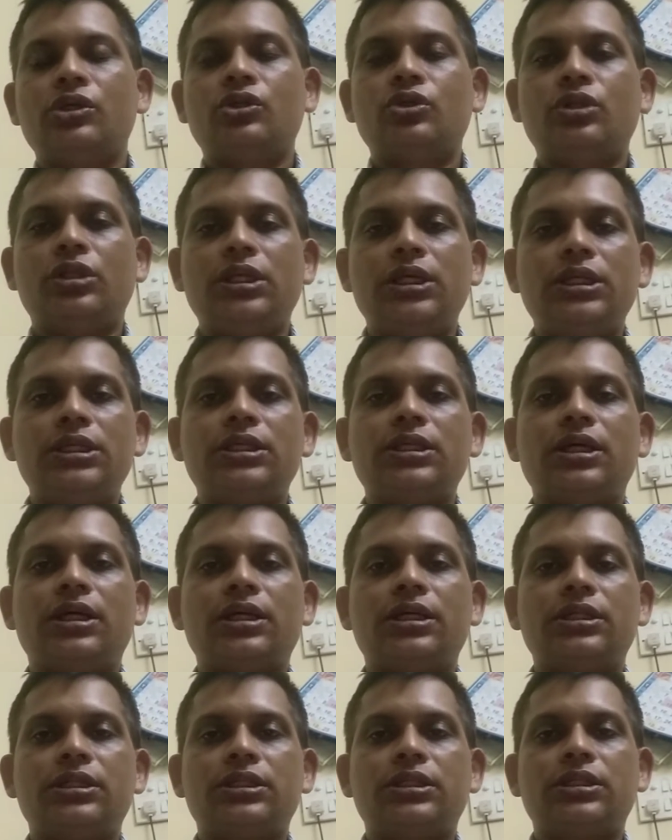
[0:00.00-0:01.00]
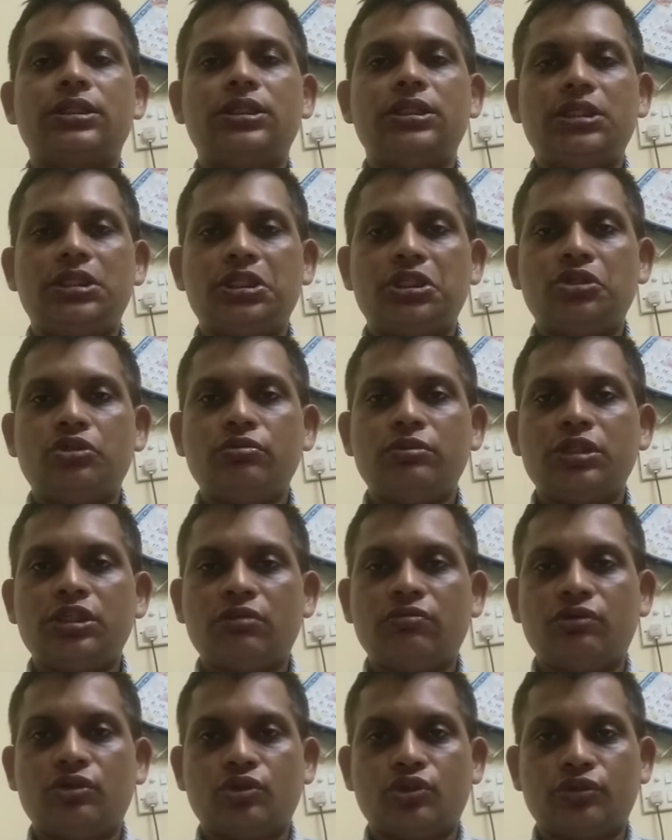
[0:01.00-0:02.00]
So these costs need to be
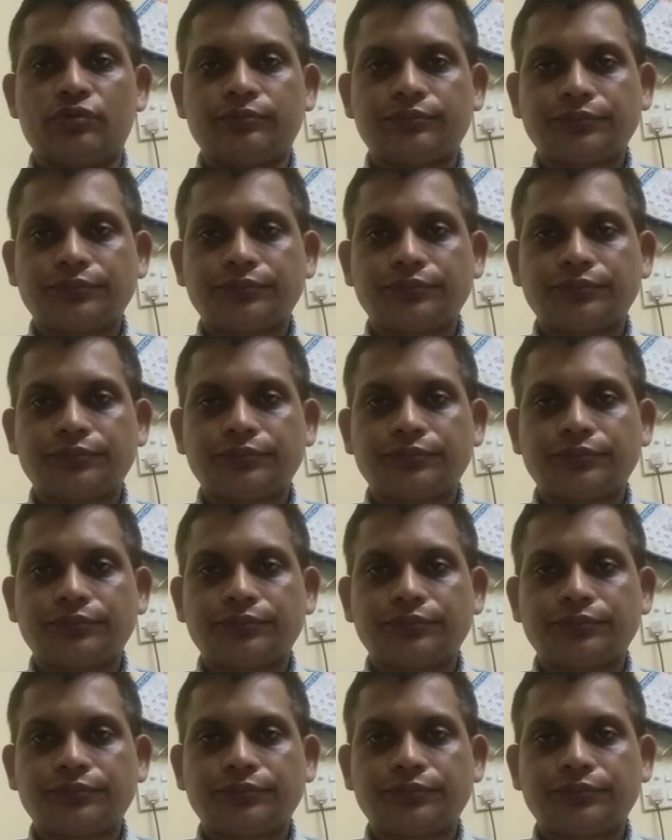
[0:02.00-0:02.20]
reviewed.